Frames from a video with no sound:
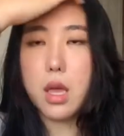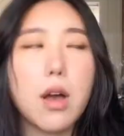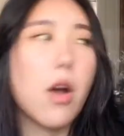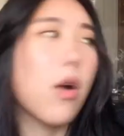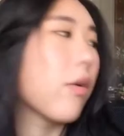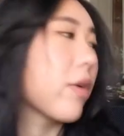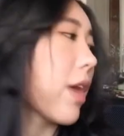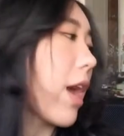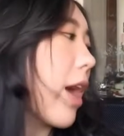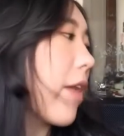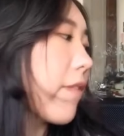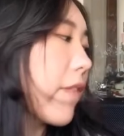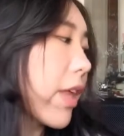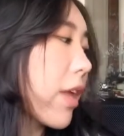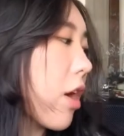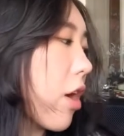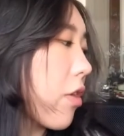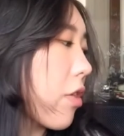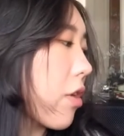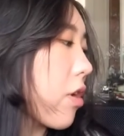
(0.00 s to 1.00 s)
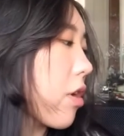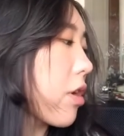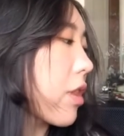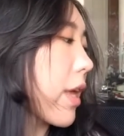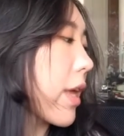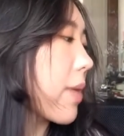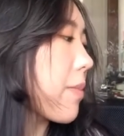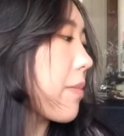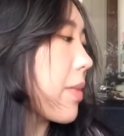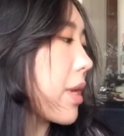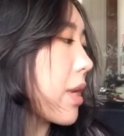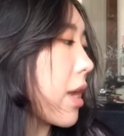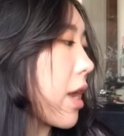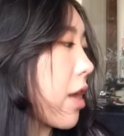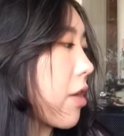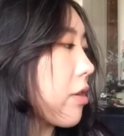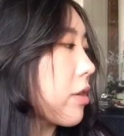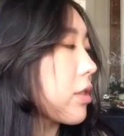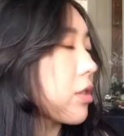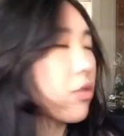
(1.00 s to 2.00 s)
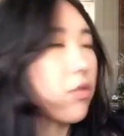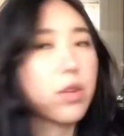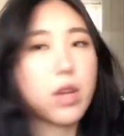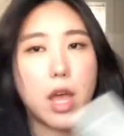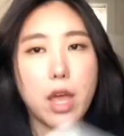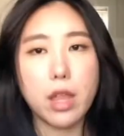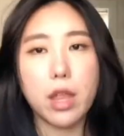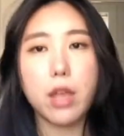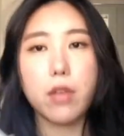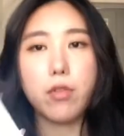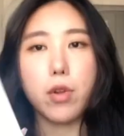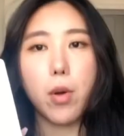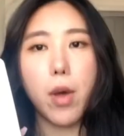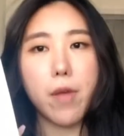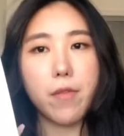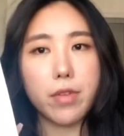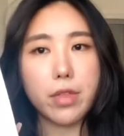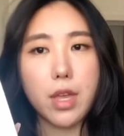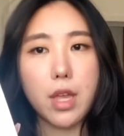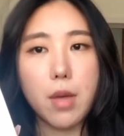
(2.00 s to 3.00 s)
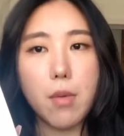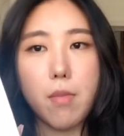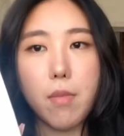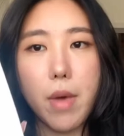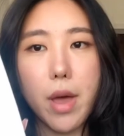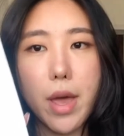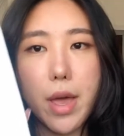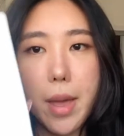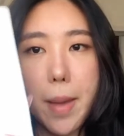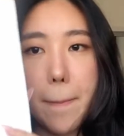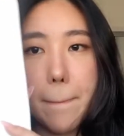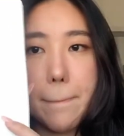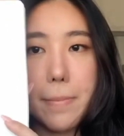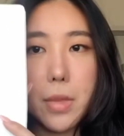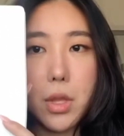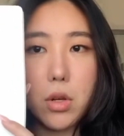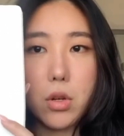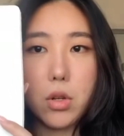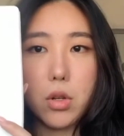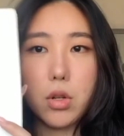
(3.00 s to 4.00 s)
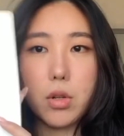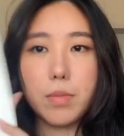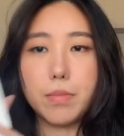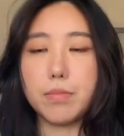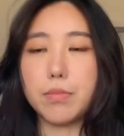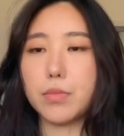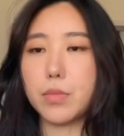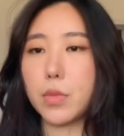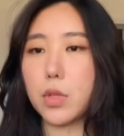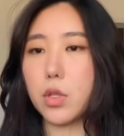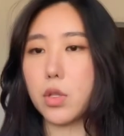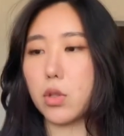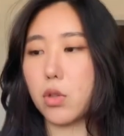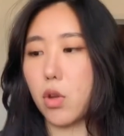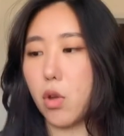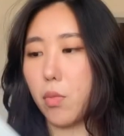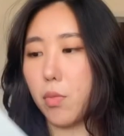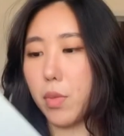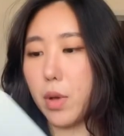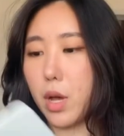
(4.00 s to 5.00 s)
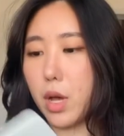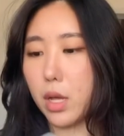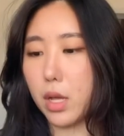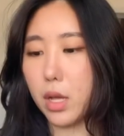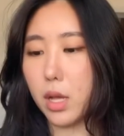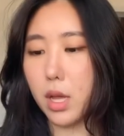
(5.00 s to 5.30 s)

Oh yeah, I have like other like mini errands to run. I like wrote everything on my little notebook.